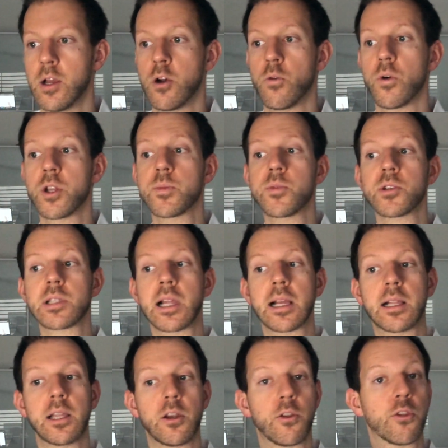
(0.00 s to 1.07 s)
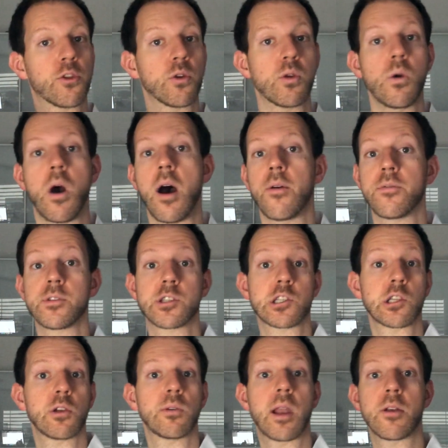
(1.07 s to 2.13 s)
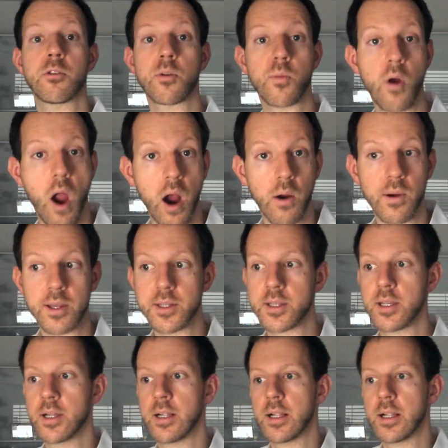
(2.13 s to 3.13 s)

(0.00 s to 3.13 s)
What is most likely to throw you off and slow down your progress?